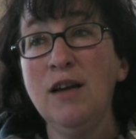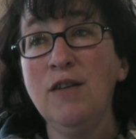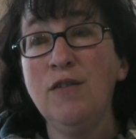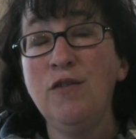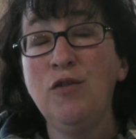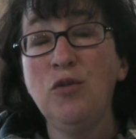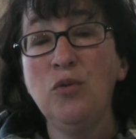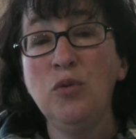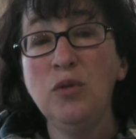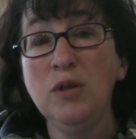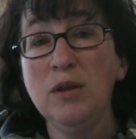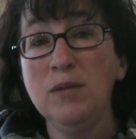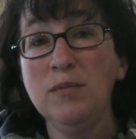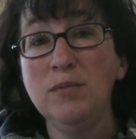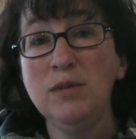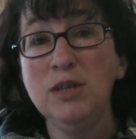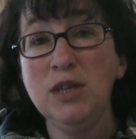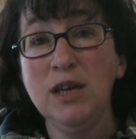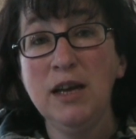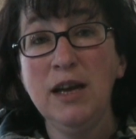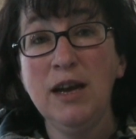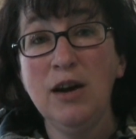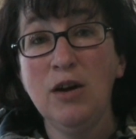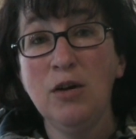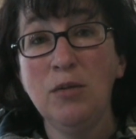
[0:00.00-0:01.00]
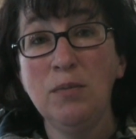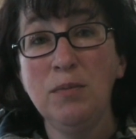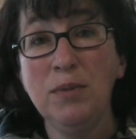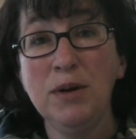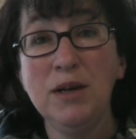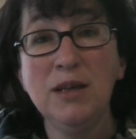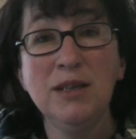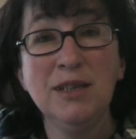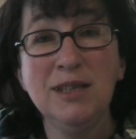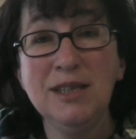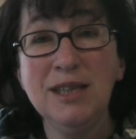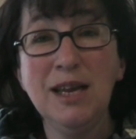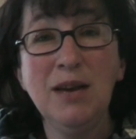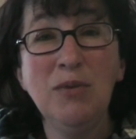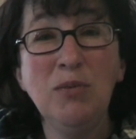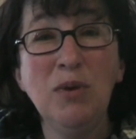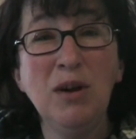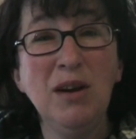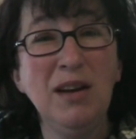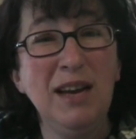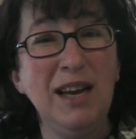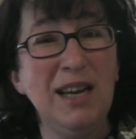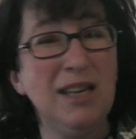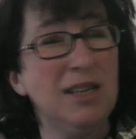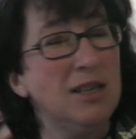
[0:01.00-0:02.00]
for them to help, because they
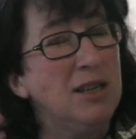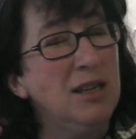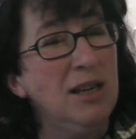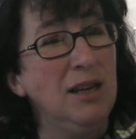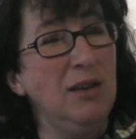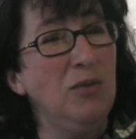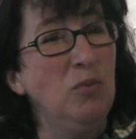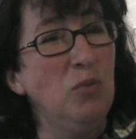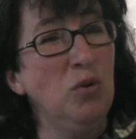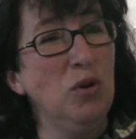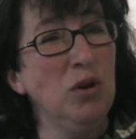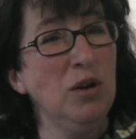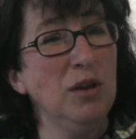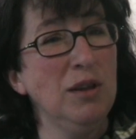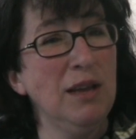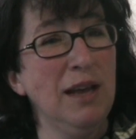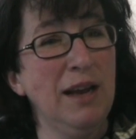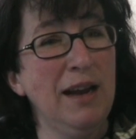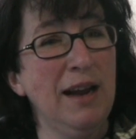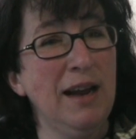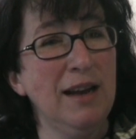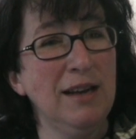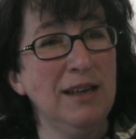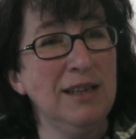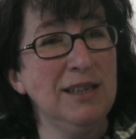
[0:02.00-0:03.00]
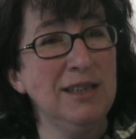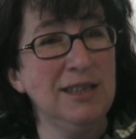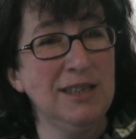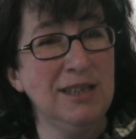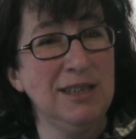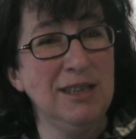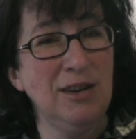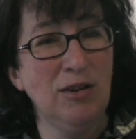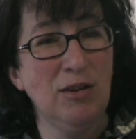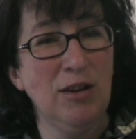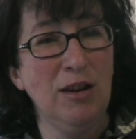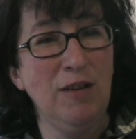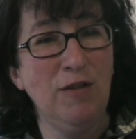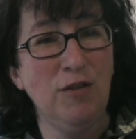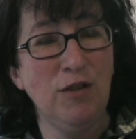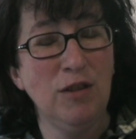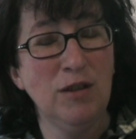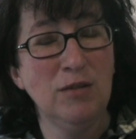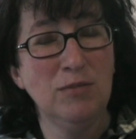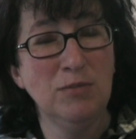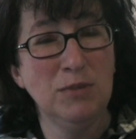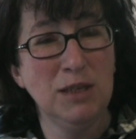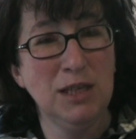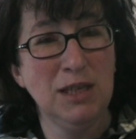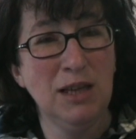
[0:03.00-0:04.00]
won't actually work that out necessarily for
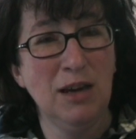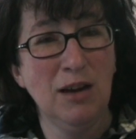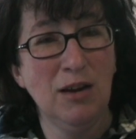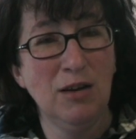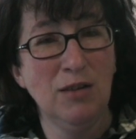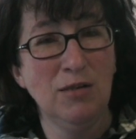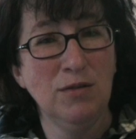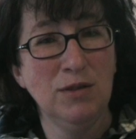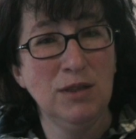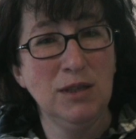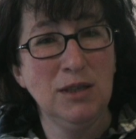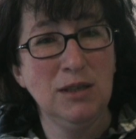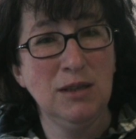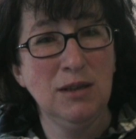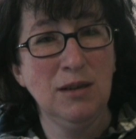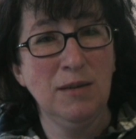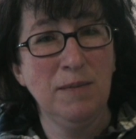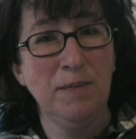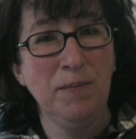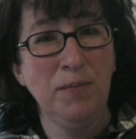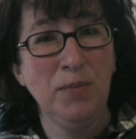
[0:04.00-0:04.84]
themselves.